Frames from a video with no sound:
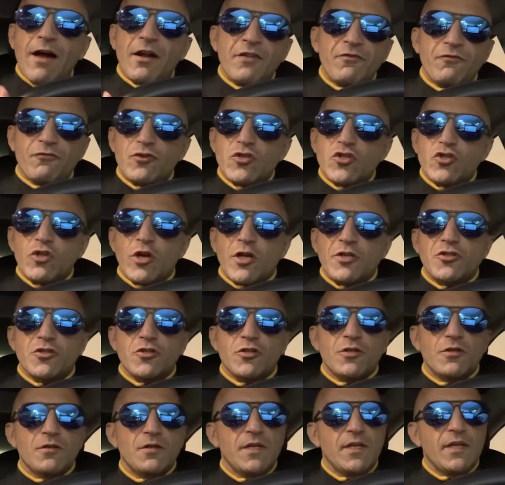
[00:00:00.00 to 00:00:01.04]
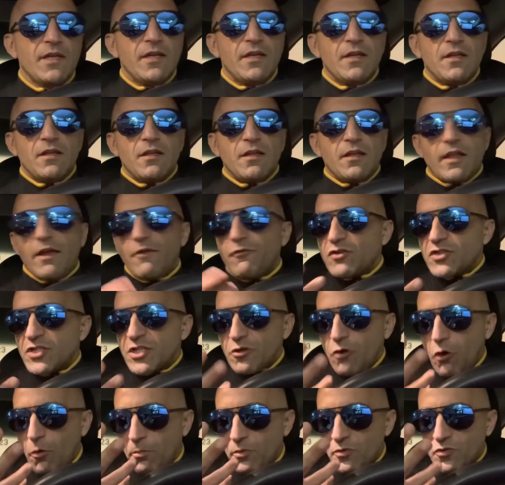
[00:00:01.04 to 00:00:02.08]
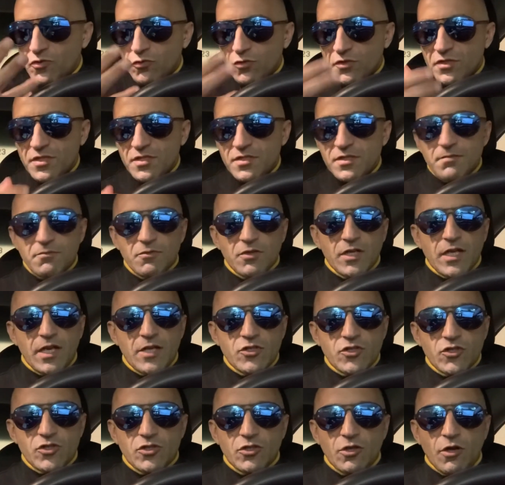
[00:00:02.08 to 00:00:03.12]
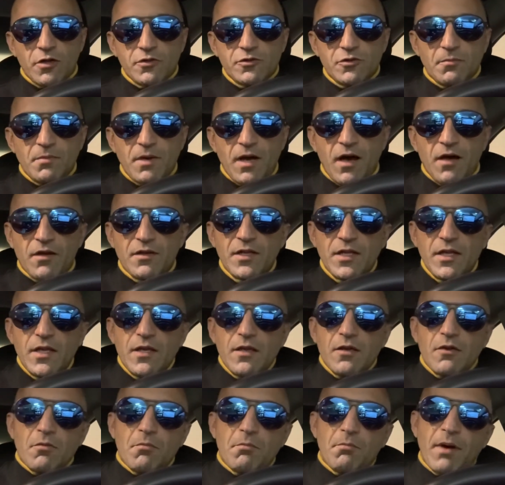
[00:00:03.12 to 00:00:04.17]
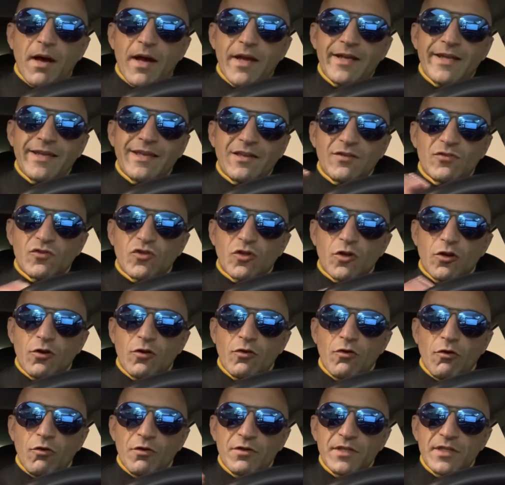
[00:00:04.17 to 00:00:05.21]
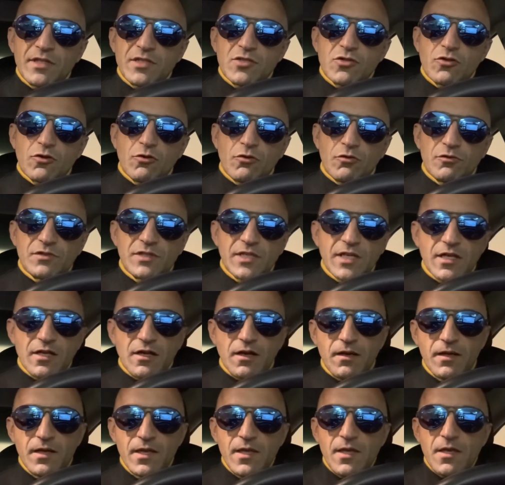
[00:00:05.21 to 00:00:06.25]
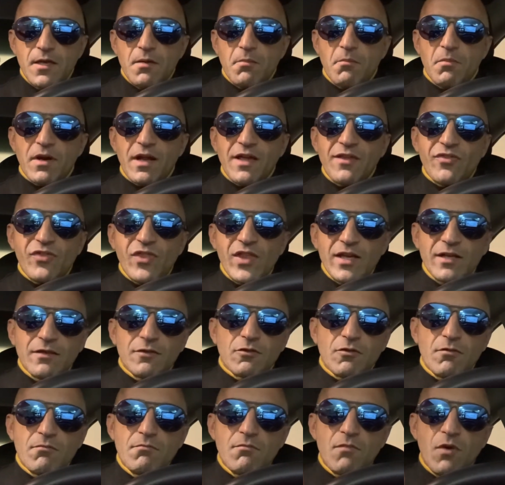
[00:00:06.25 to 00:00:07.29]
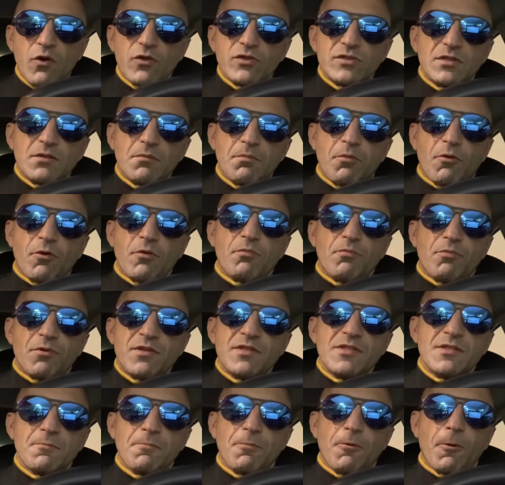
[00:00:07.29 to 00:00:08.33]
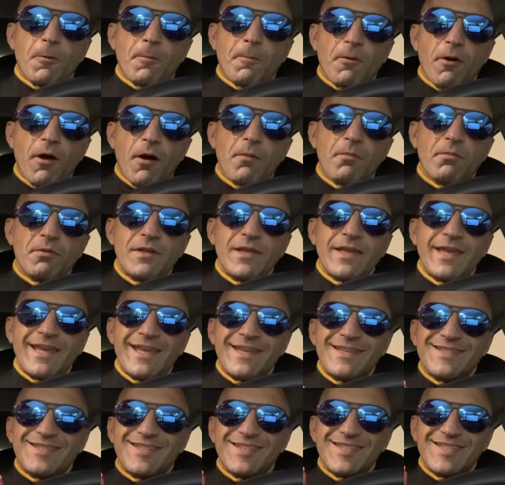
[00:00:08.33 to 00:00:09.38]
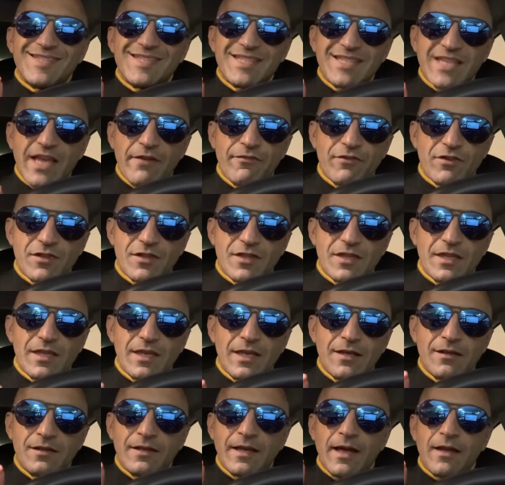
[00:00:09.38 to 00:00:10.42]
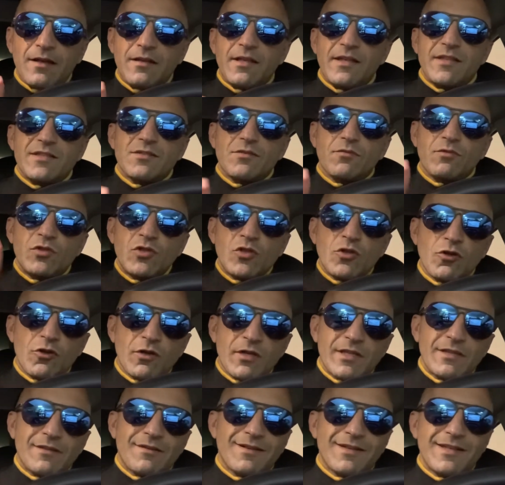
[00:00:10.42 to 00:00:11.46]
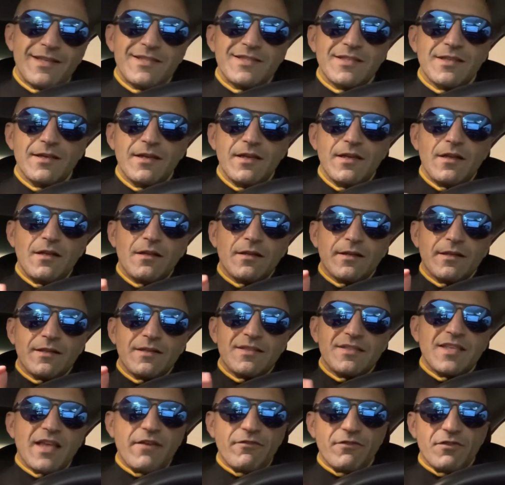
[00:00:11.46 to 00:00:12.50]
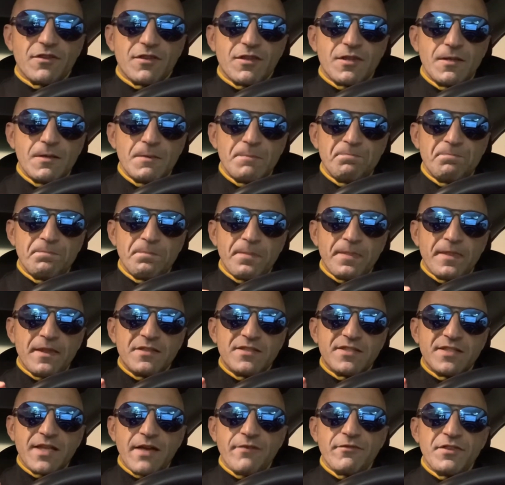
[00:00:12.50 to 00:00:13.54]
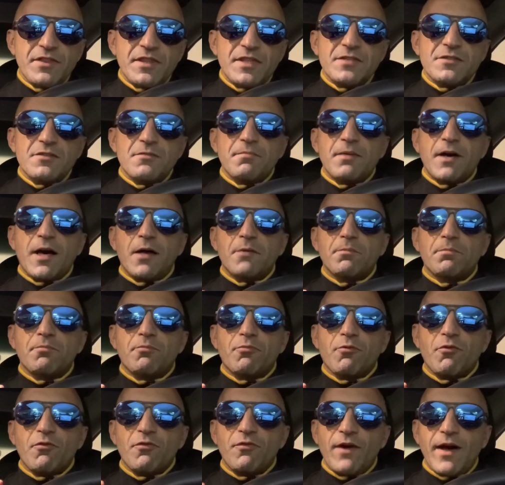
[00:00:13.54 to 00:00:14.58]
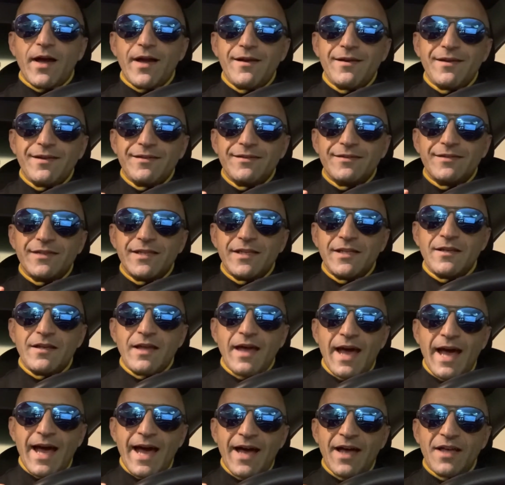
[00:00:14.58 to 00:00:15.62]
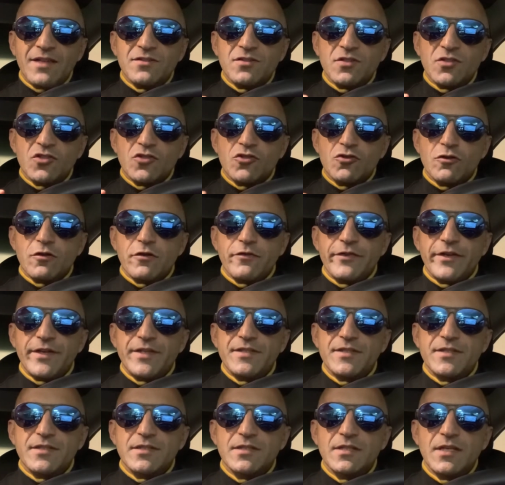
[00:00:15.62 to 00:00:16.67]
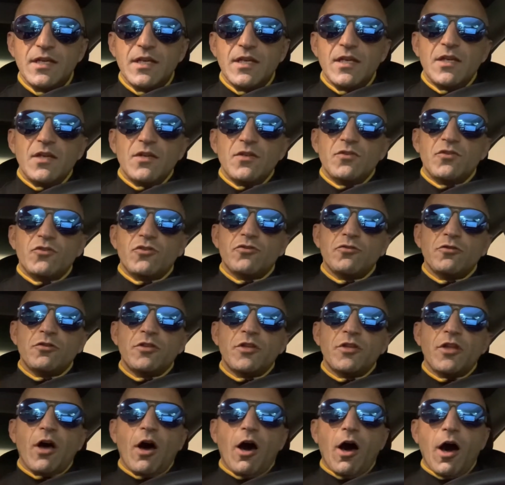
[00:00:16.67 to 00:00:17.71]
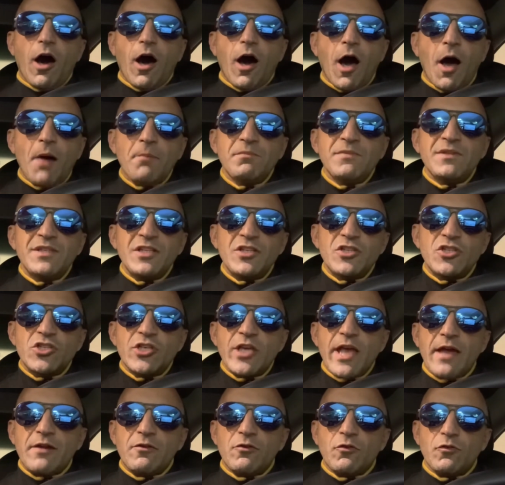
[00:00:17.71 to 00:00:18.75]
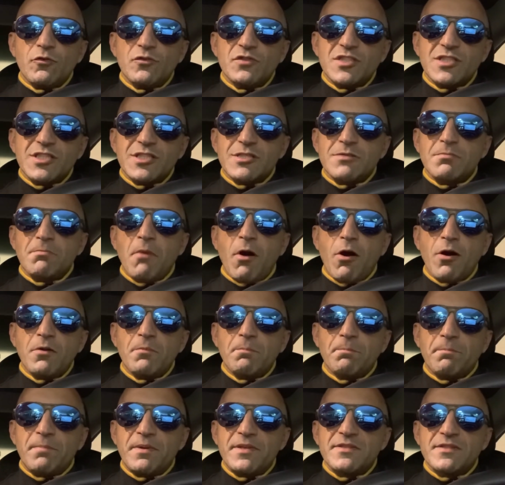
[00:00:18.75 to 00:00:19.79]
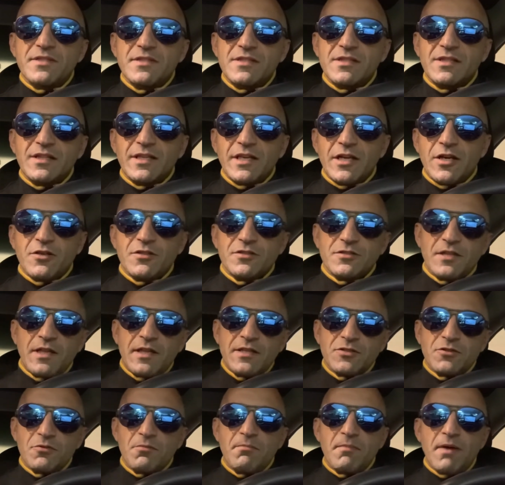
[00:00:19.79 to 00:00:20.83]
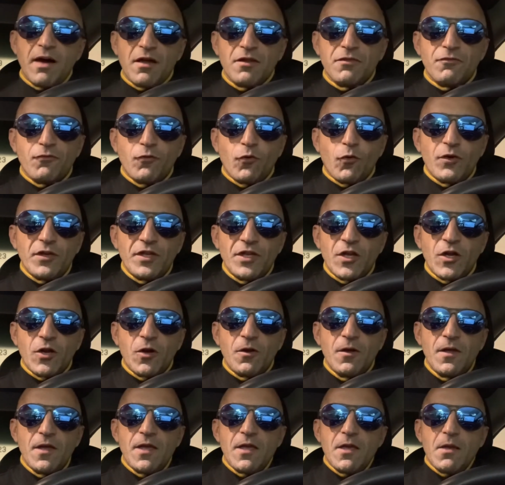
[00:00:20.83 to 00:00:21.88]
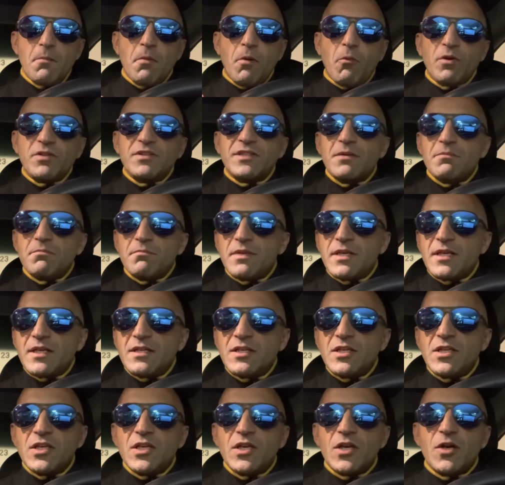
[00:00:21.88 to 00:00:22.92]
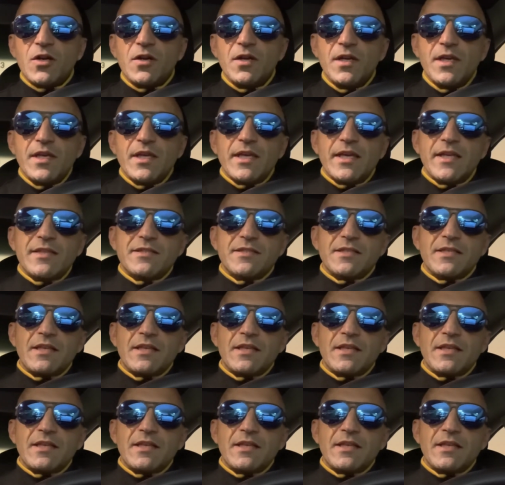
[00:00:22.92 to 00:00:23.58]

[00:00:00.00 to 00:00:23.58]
infrastructure, leveraging open source system like I just talked about, combining internal and external data. But I think the most important principle probably is the seventh in that list. So when you look at the list, look at the seventh. The seventh is about providing data as a service to an omni-channel smart business layer. So that's a mouthful here. But what they mean here, it's